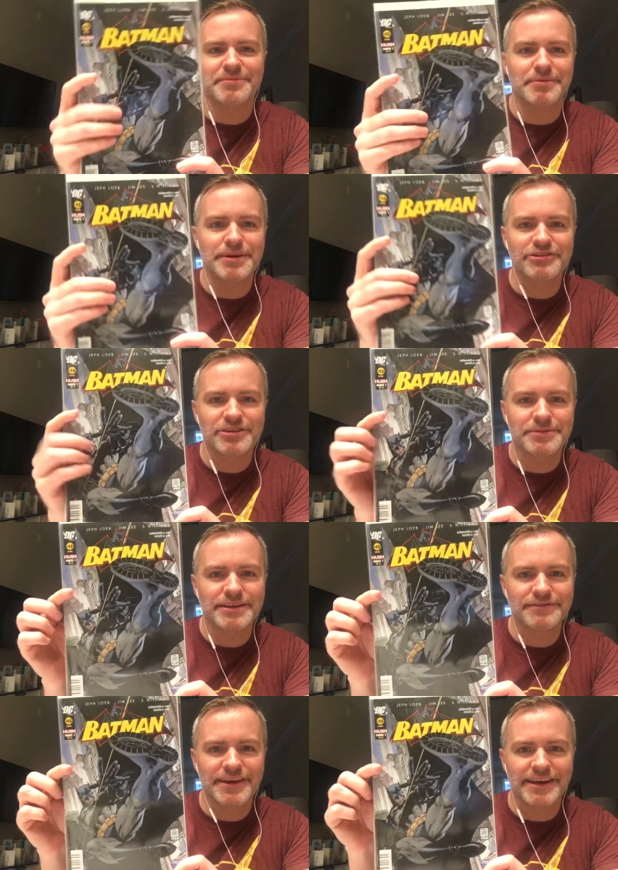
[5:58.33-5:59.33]
I'm a big Jim
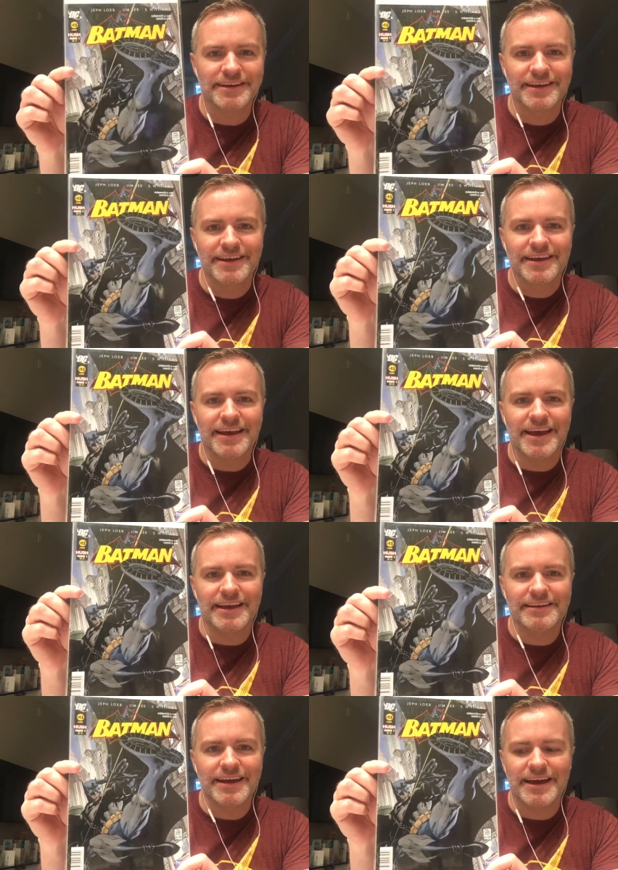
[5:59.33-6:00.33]
Lee fan,
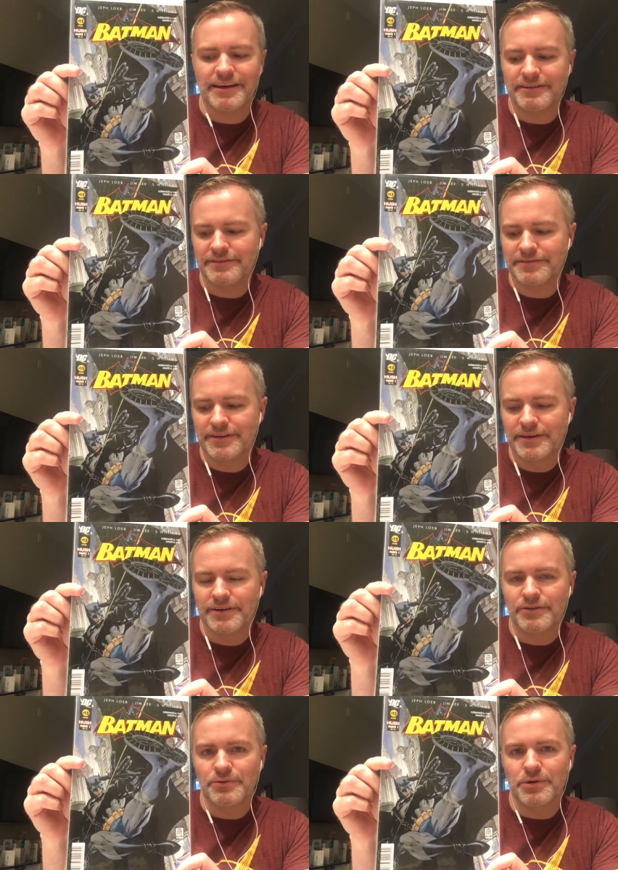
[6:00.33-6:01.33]
and to have
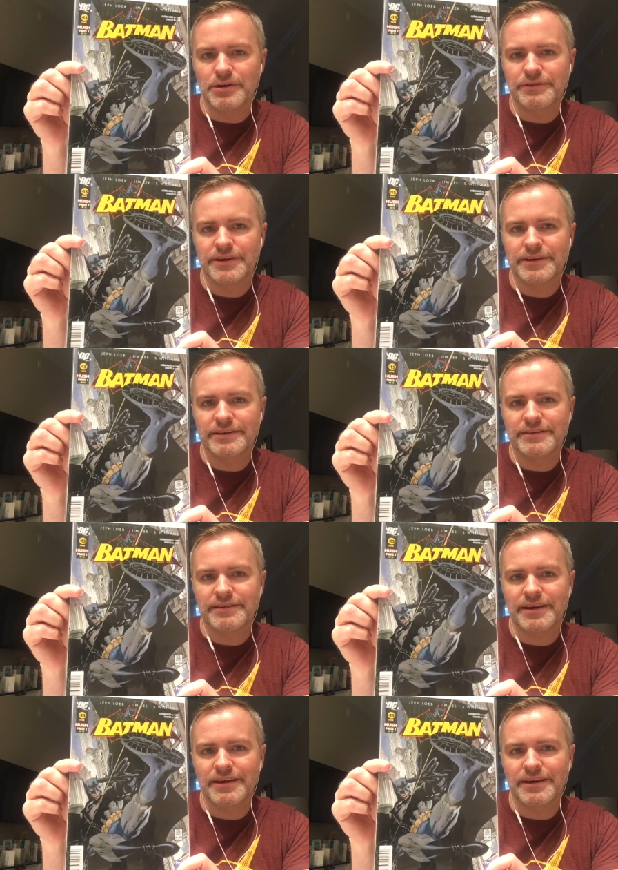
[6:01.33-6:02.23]
one of his